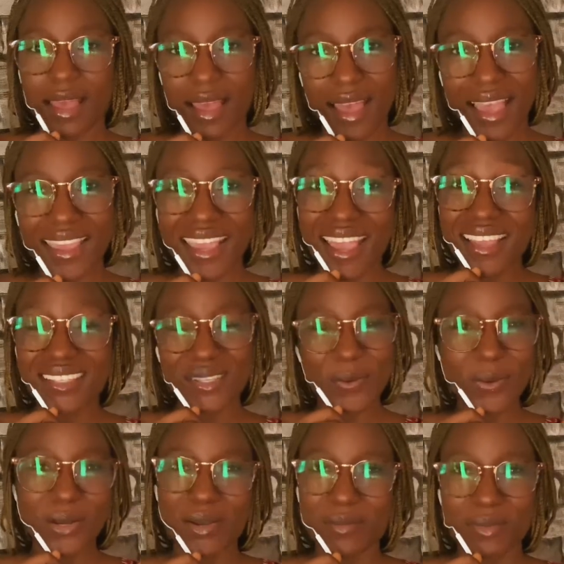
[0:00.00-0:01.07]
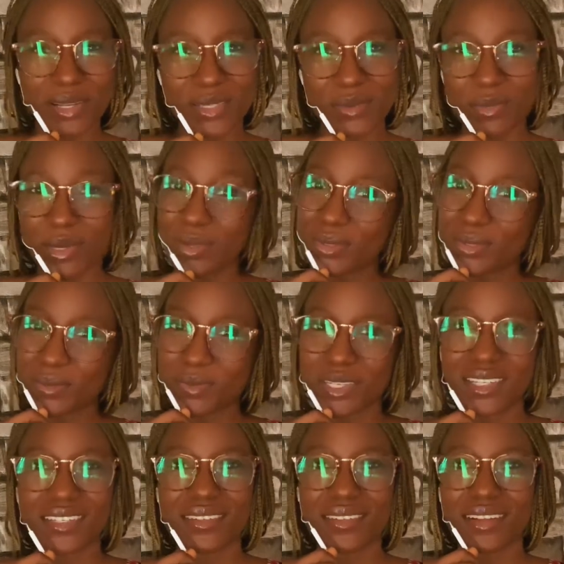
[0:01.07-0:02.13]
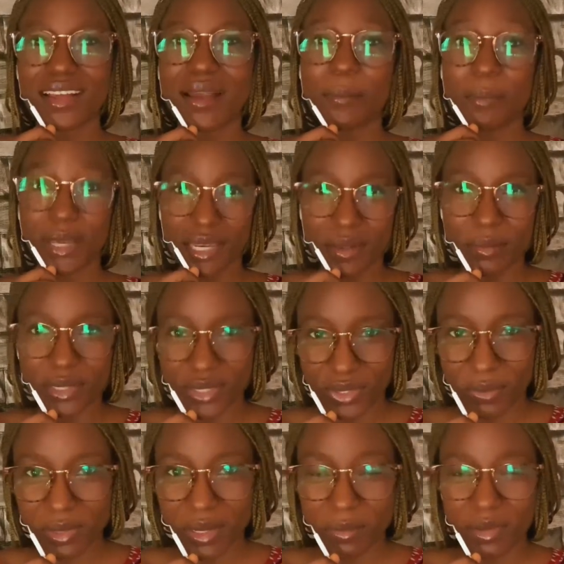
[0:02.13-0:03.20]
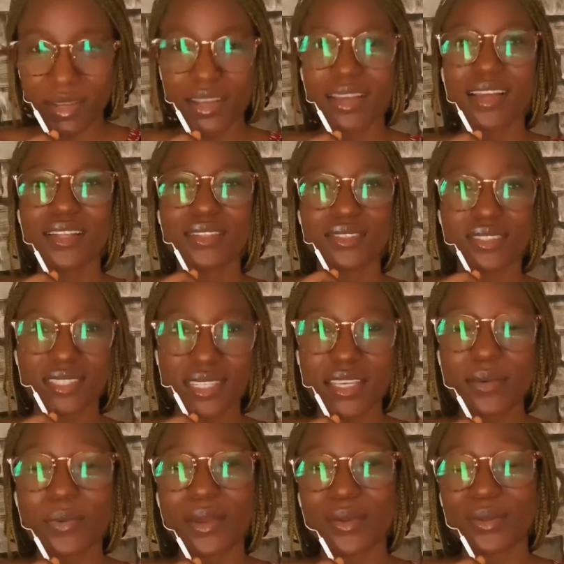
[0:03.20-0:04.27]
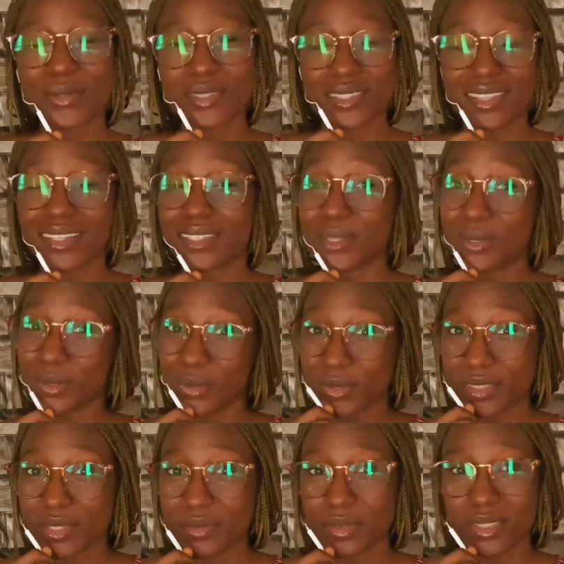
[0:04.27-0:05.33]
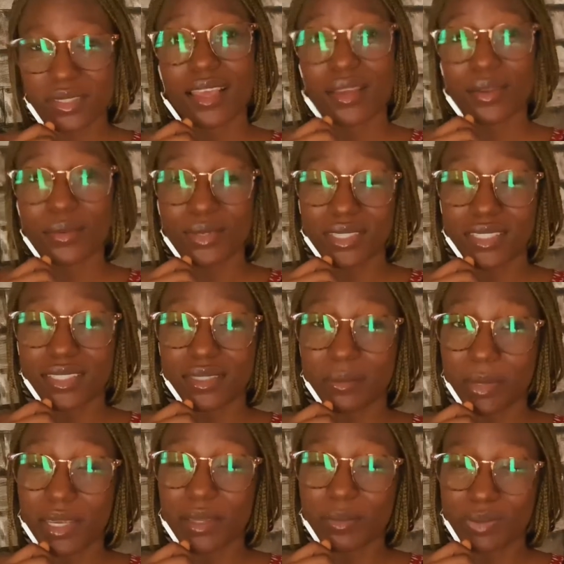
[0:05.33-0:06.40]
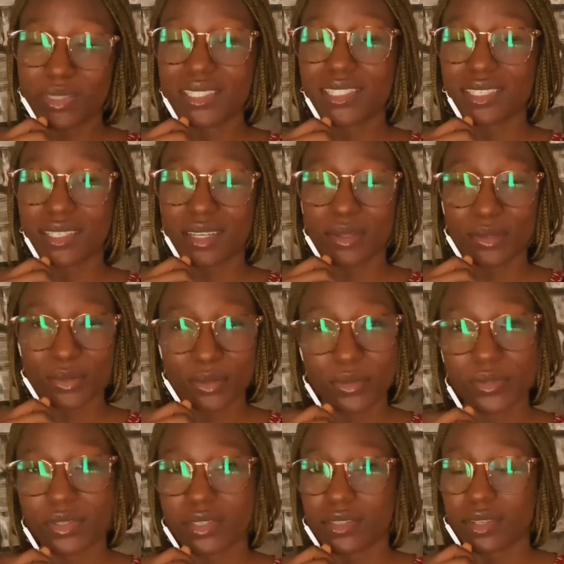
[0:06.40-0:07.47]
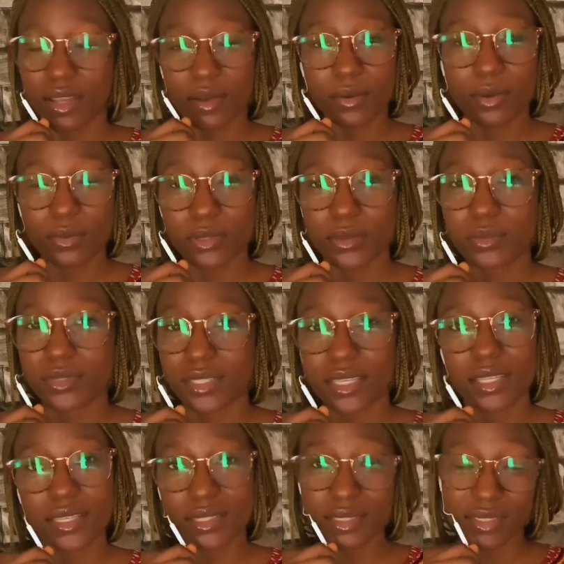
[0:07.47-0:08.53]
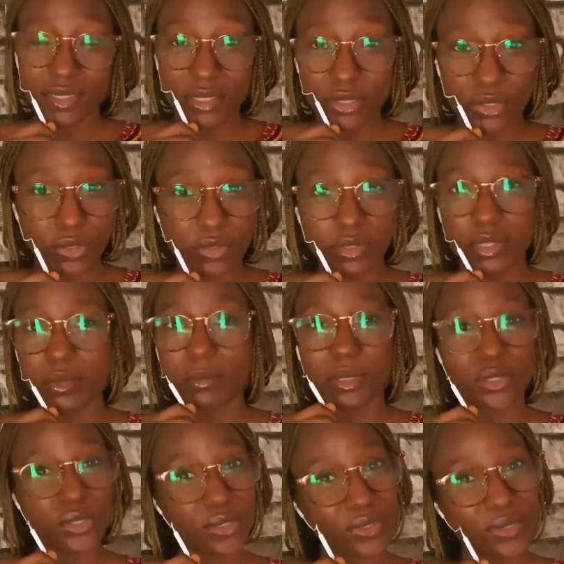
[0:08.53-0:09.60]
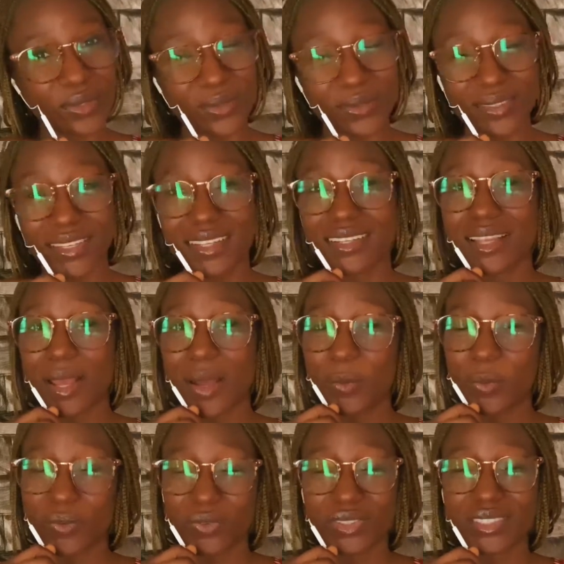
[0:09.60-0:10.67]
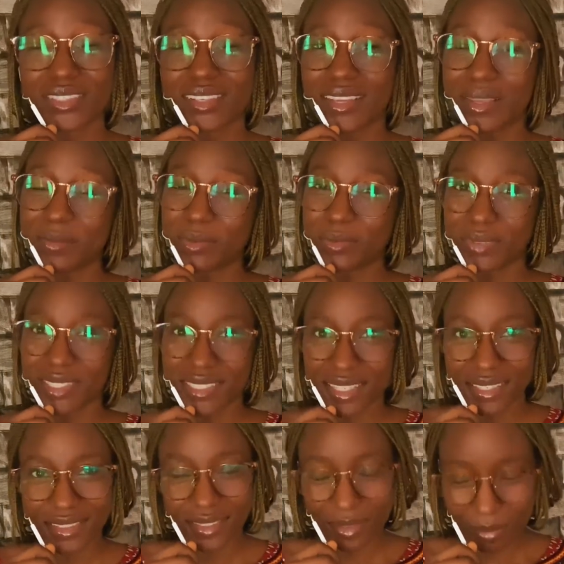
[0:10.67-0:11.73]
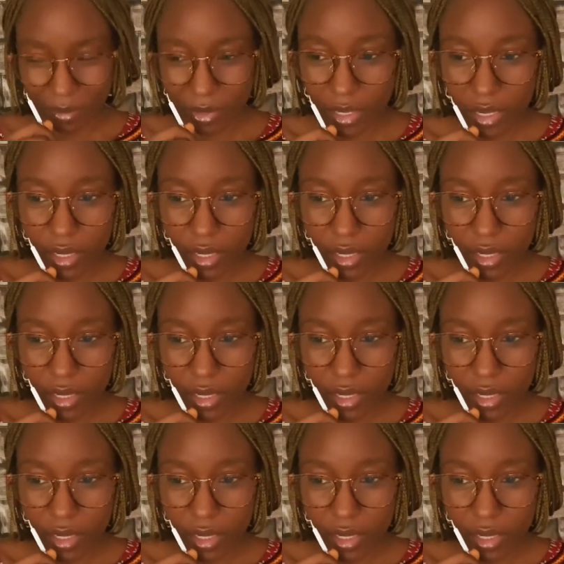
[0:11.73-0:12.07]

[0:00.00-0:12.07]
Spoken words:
Hi guys, welcome back to my YouTube channel. My name is Jemima. Today we are going to start a new series, which is my preclinical story and how I was able to get a distinction in my just concluded professional MBBS exam.